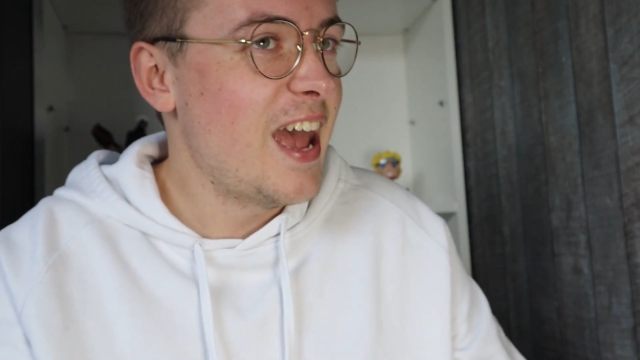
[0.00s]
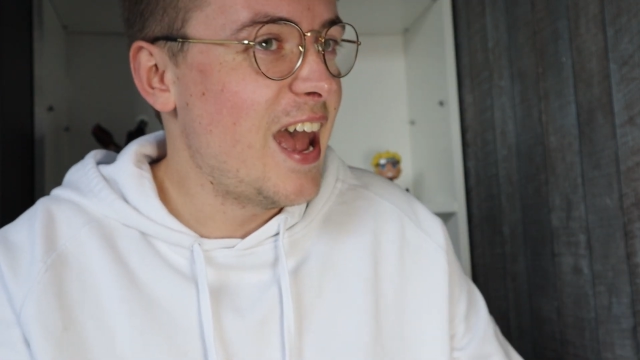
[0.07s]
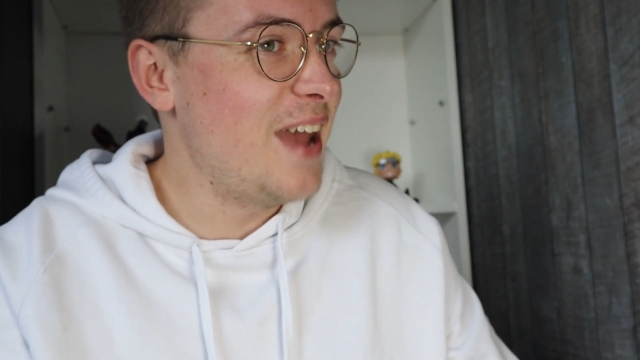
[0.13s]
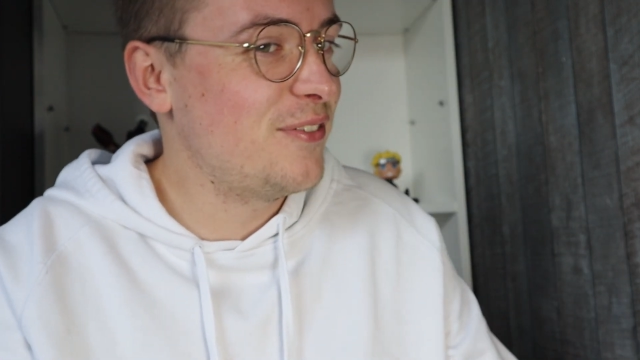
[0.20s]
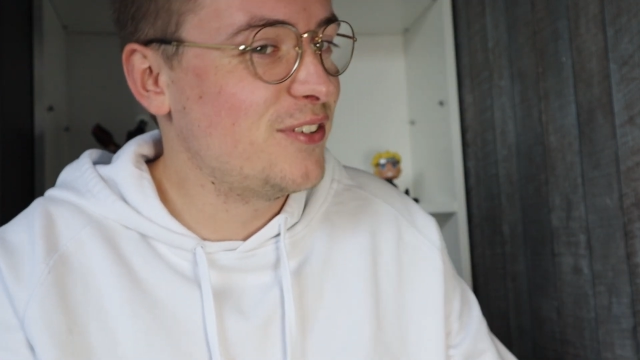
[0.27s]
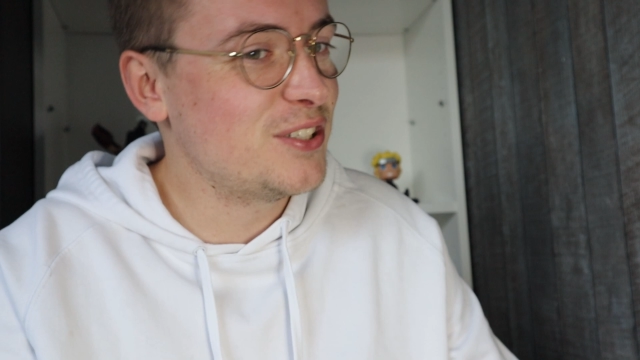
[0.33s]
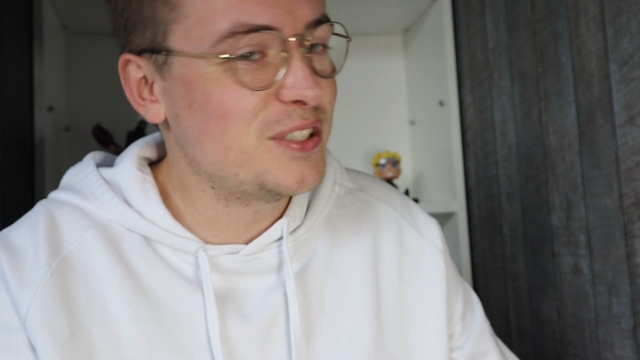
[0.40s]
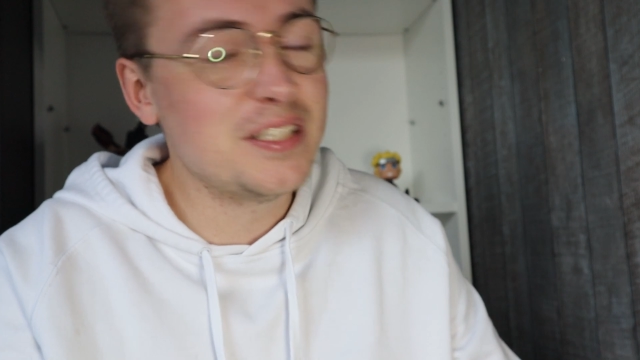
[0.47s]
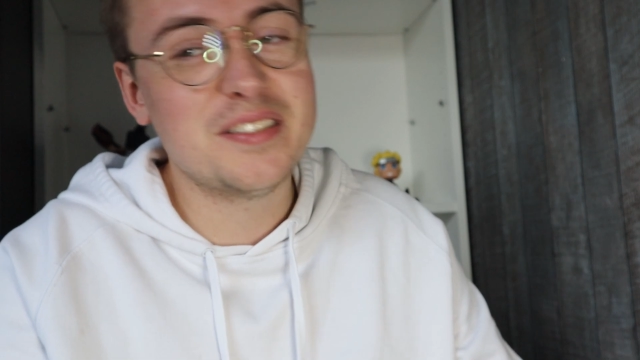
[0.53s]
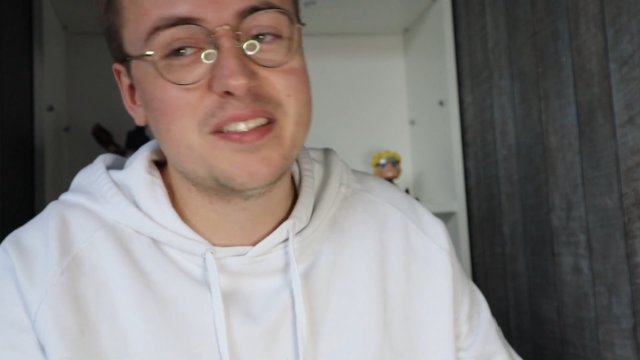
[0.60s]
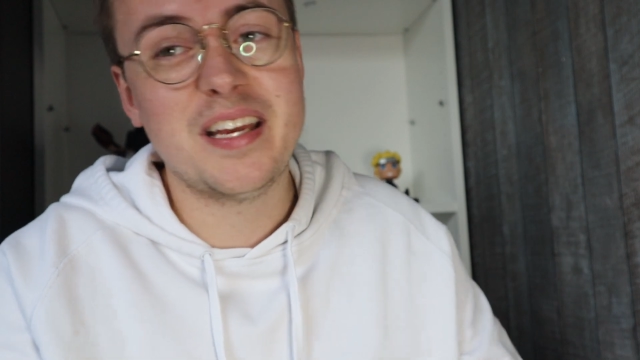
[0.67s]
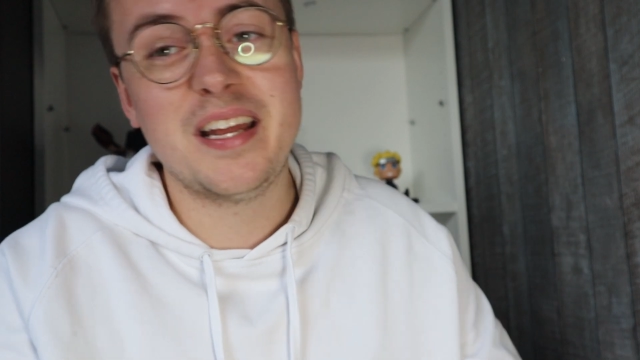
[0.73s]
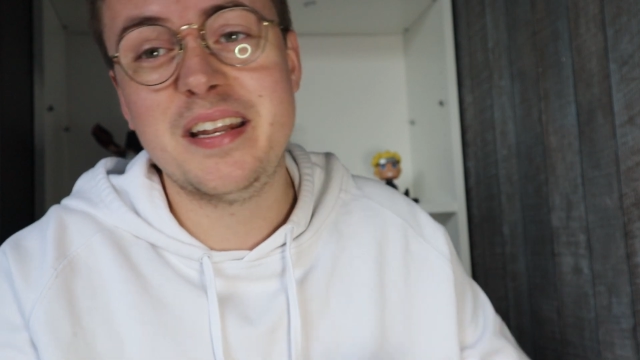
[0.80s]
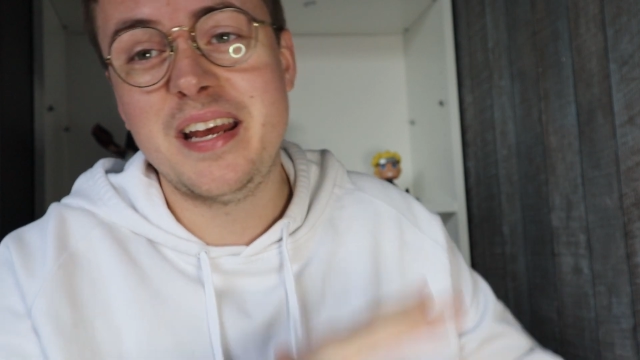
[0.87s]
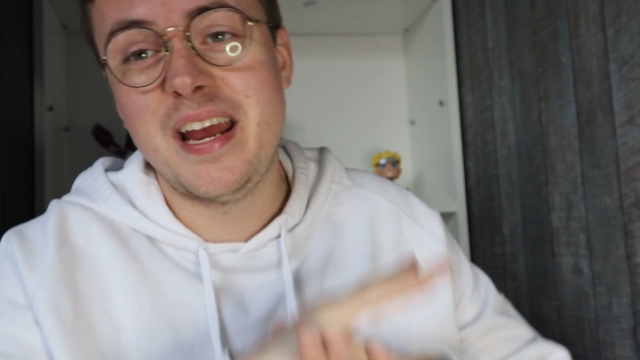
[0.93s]
ever since
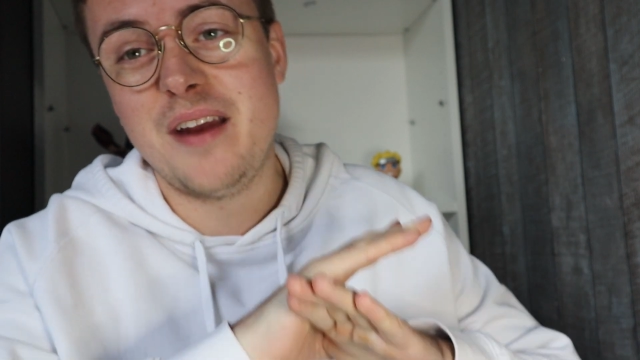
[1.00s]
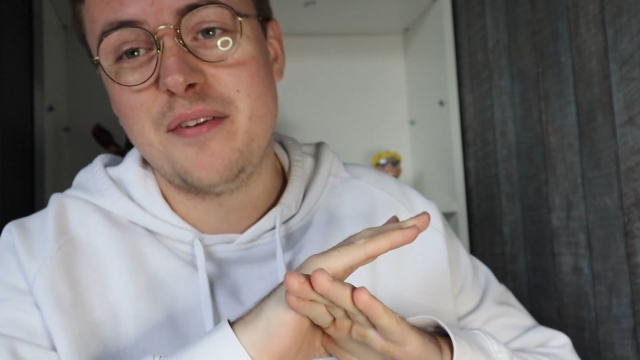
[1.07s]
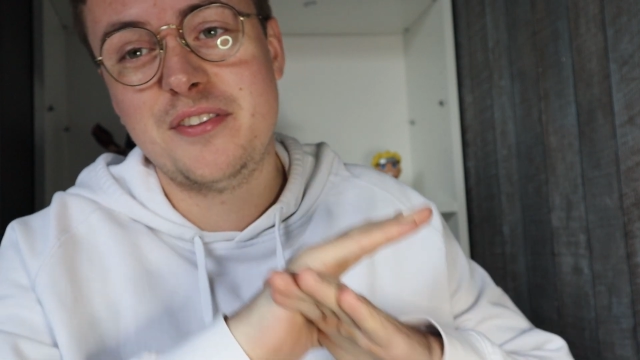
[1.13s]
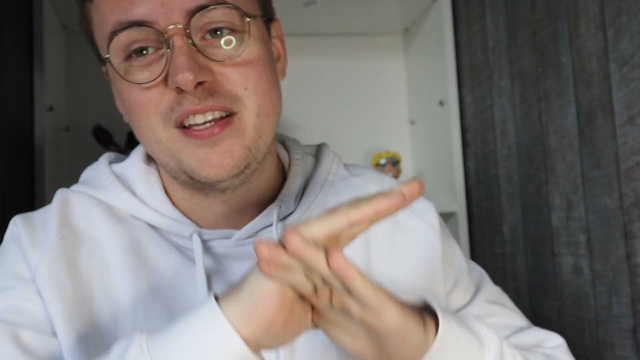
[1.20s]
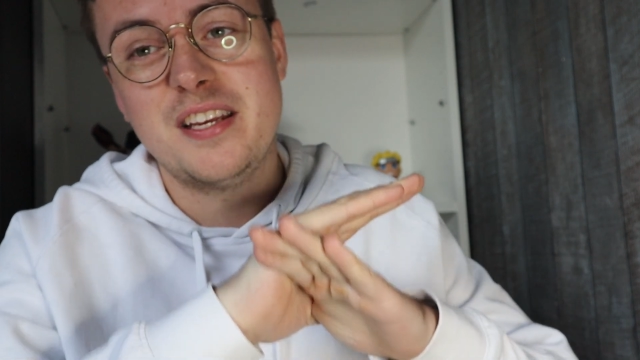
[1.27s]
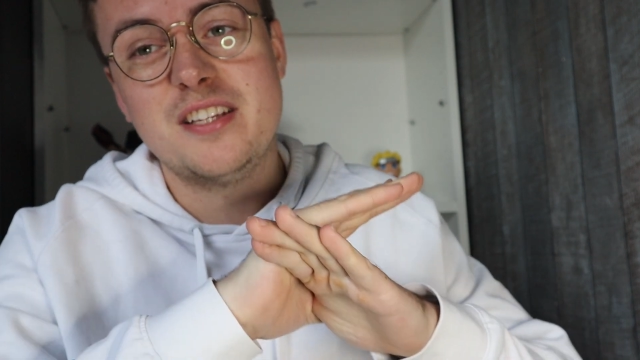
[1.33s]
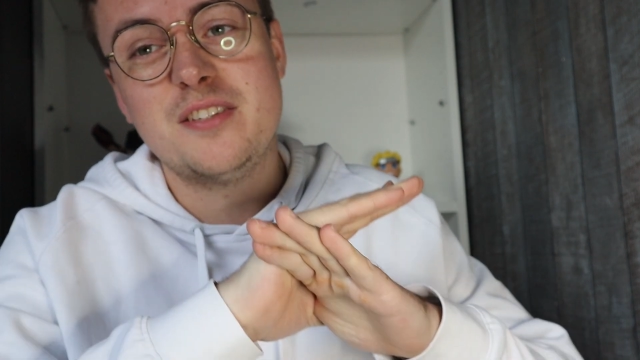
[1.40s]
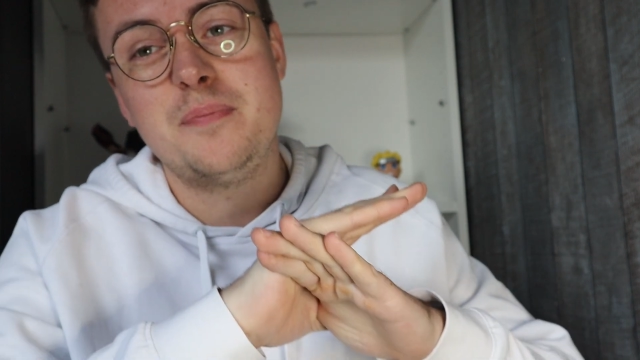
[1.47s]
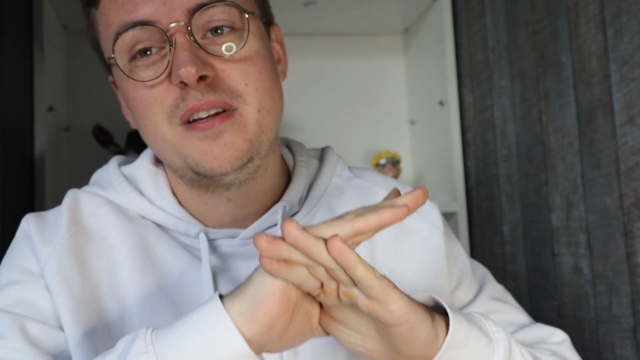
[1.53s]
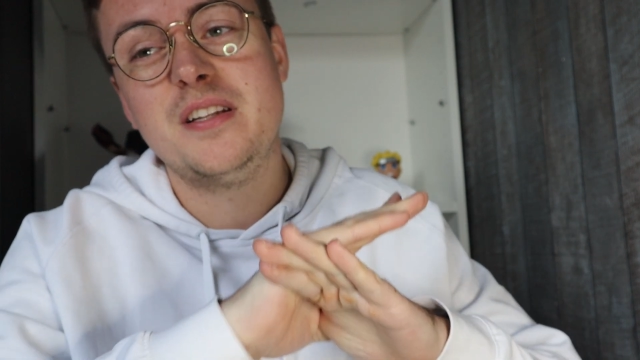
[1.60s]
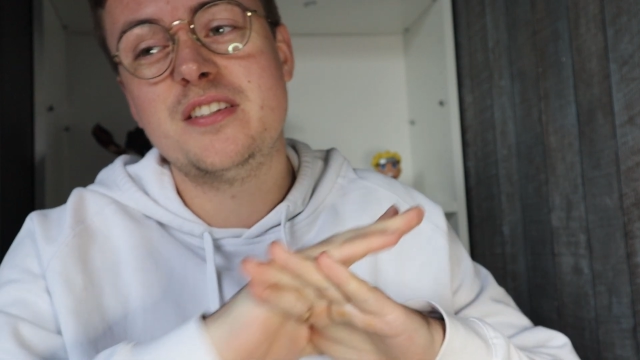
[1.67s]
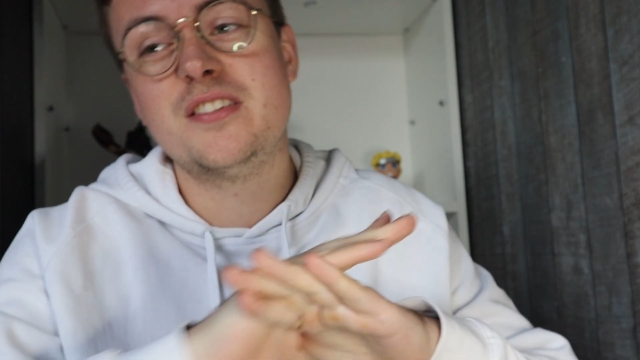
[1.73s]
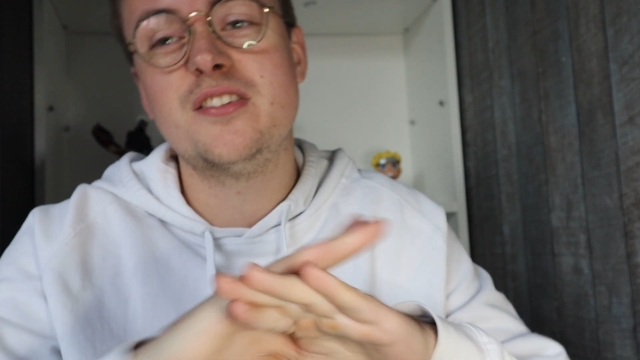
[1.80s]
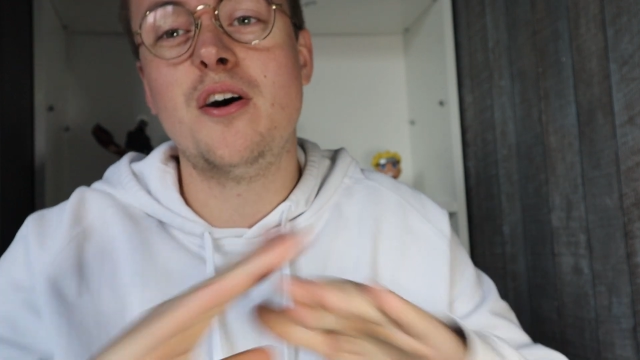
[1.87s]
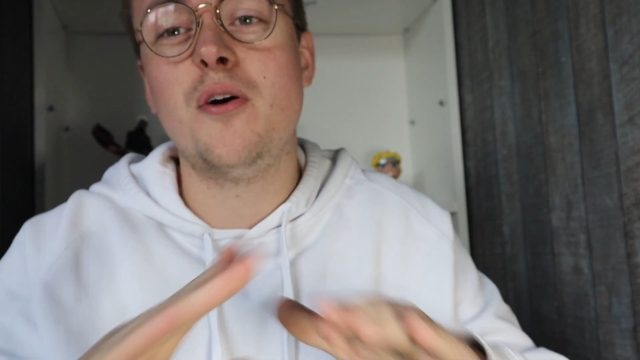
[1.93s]
then everything has
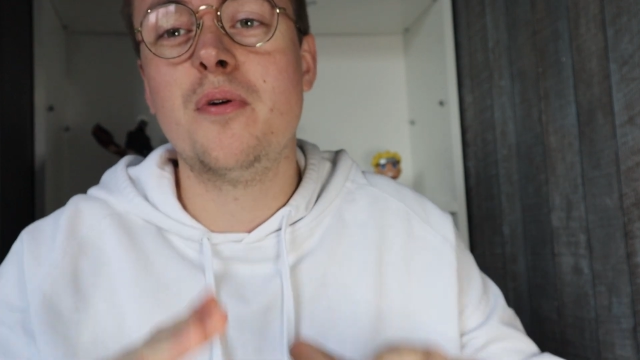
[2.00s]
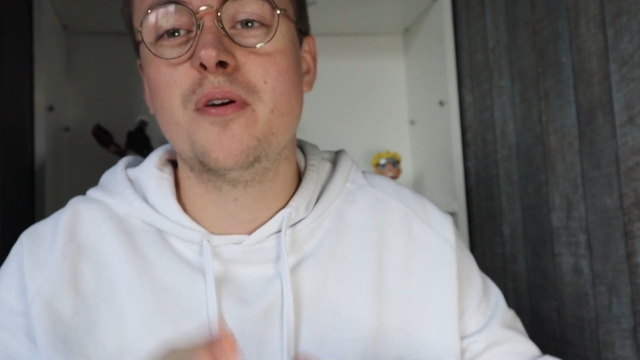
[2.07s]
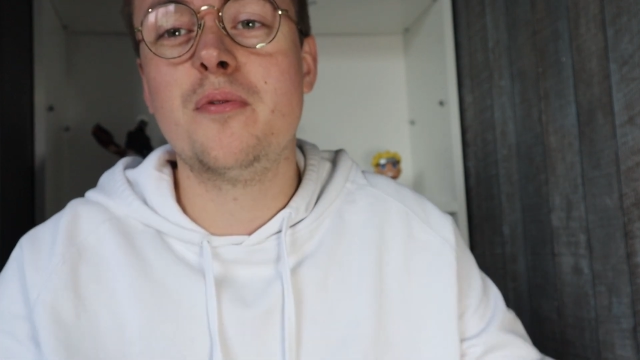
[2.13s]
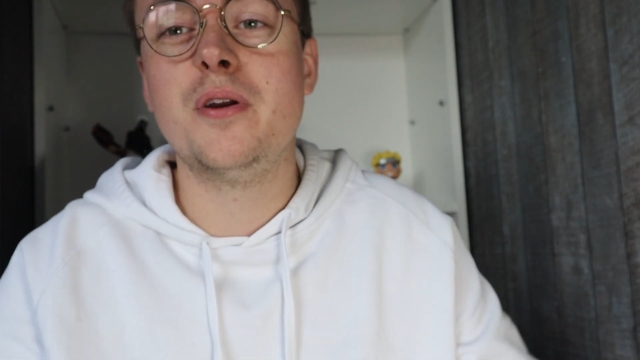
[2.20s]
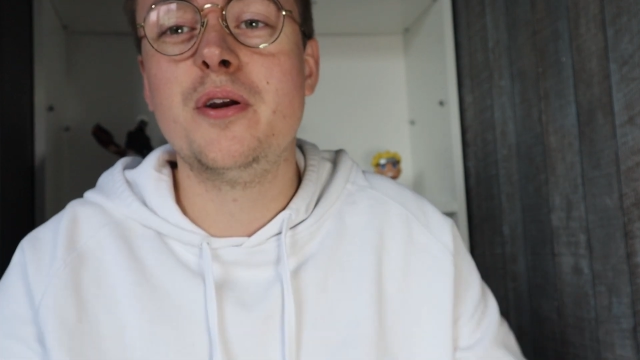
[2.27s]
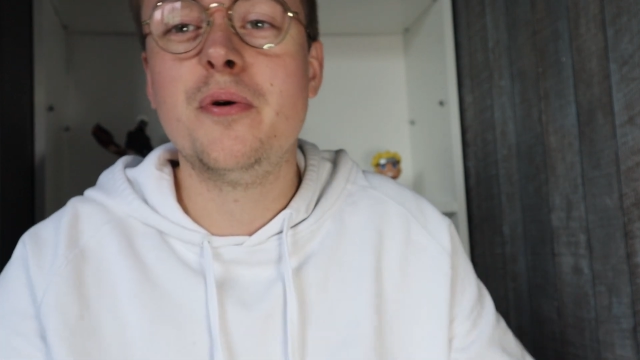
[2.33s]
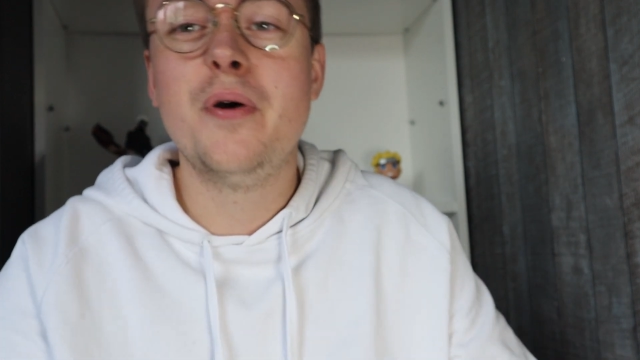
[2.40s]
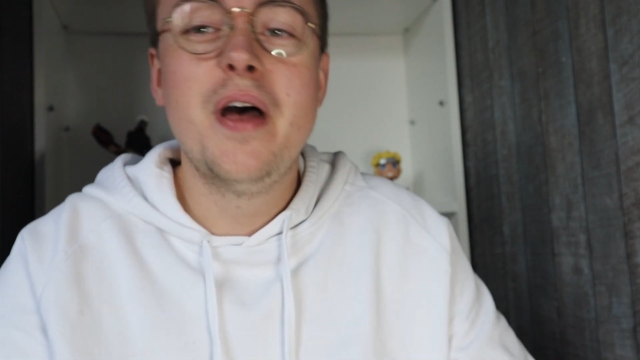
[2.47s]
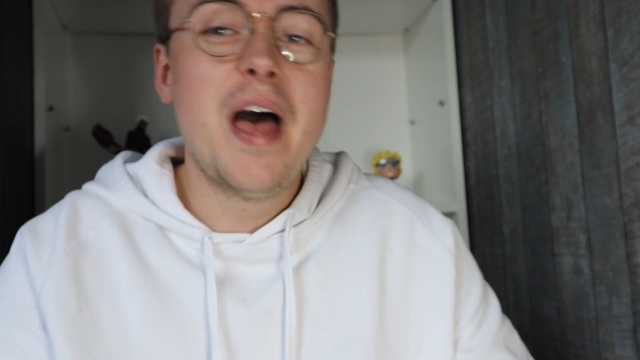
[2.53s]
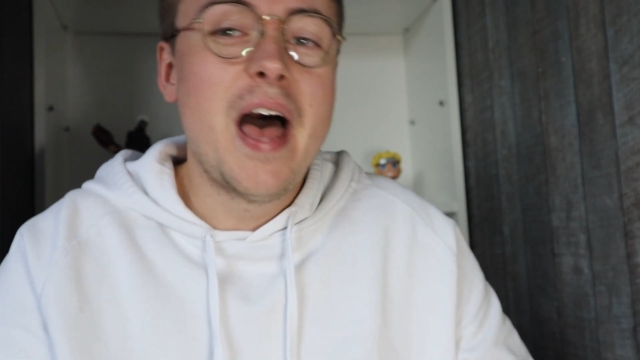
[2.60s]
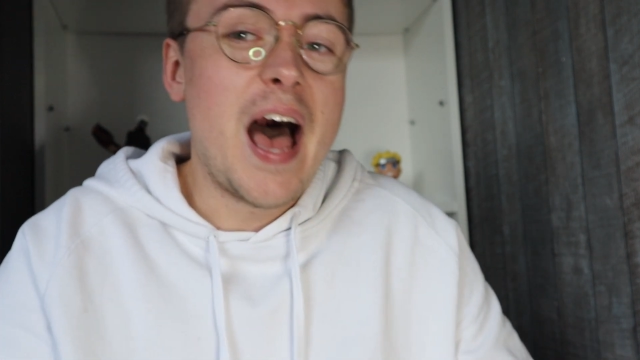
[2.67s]
been so unreal.